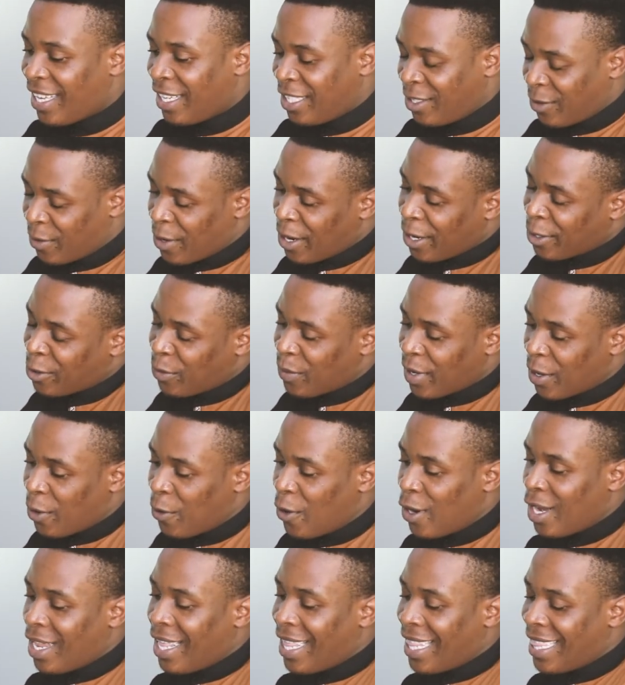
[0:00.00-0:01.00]
it's going to be
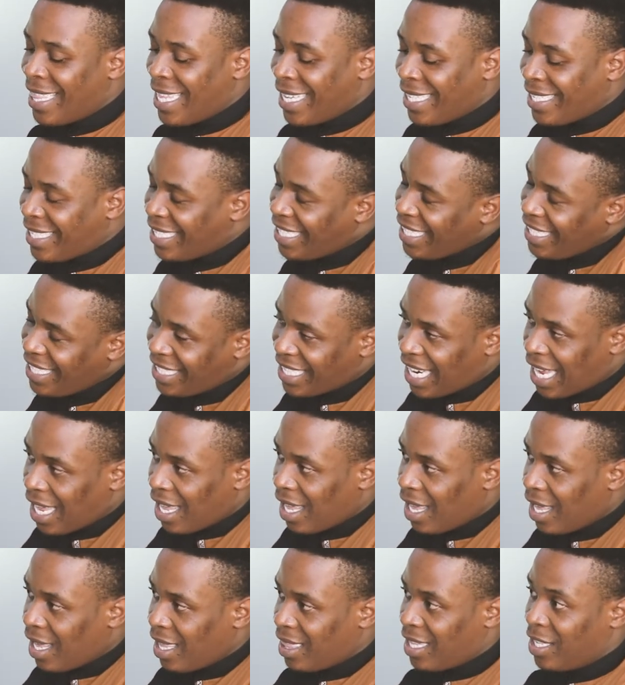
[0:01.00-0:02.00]
called The Teacher
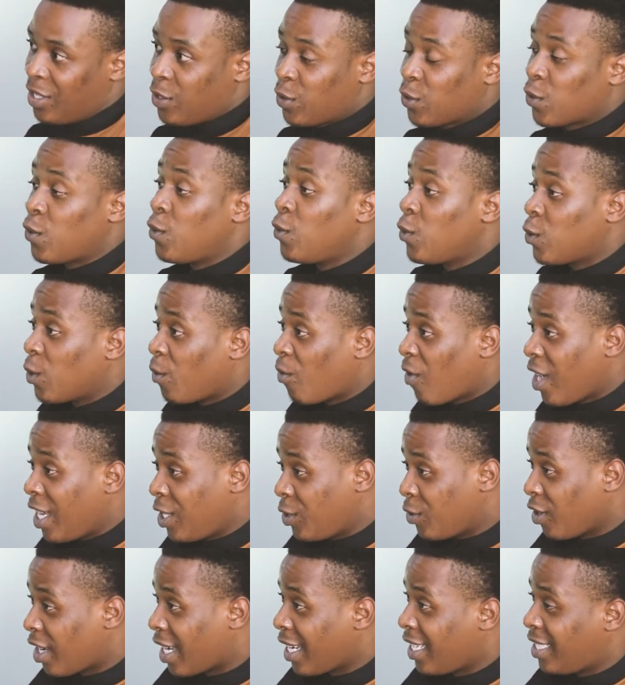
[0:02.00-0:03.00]
That Schools of
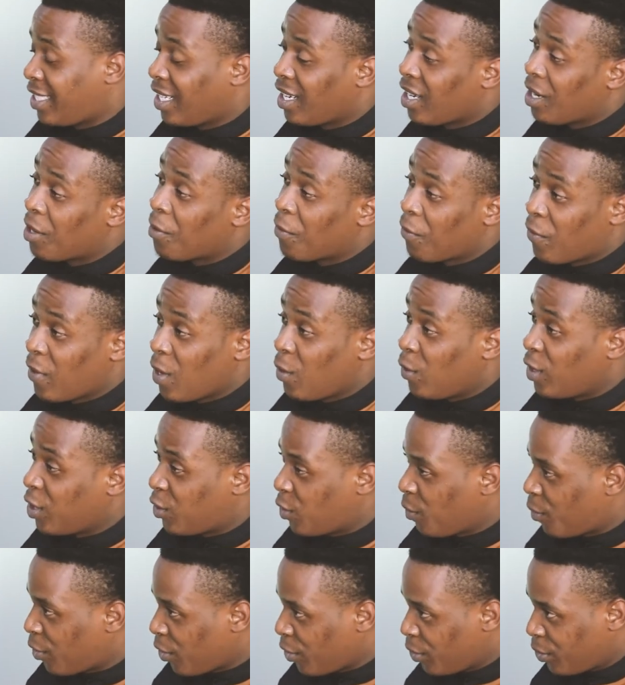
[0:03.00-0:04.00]
Education Failed
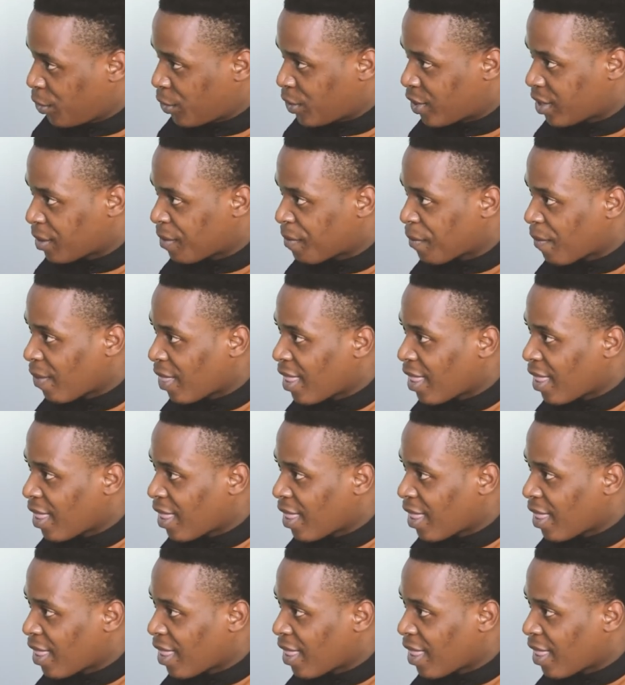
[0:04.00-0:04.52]
to Produce.